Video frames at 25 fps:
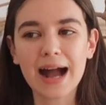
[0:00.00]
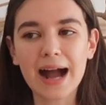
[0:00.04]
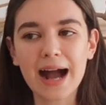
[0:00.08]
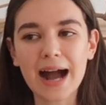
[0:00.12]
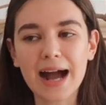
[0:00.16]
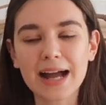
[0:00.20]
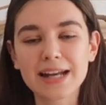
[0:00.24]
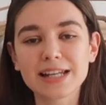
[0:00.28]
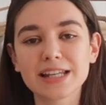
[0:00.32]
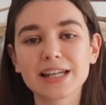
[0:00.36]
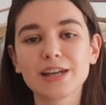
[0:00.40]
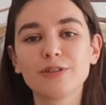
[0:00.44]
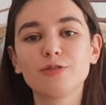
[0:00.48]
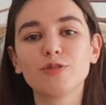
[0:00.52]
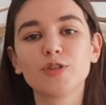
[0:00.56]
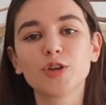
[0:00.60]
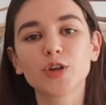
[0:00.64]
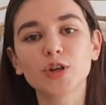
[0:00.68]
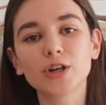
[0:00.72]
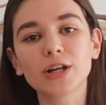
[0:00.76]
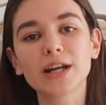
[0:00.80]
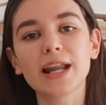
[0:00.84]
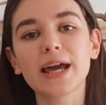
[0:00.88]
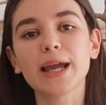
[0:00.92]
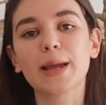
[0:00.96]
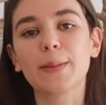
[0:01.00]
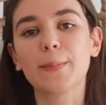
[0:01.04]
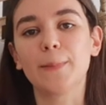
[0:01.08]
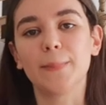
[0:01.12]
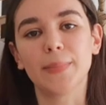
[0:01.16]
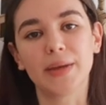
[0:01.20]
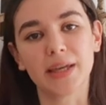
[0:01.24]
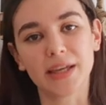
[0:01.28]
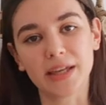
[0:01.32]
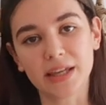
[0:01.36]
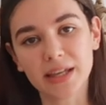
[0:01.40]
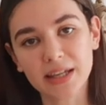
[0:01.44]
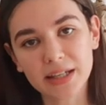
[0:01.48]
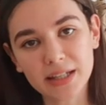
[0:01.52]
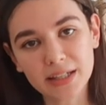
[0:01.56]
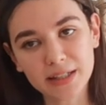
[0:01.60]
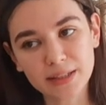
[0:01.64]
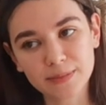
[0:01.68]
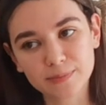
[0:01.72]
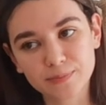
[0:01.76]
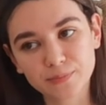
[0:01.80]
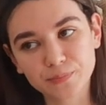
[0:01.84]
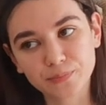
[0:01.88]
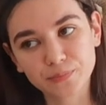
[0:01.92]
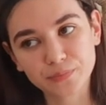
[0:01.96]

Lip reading: And if you're like me,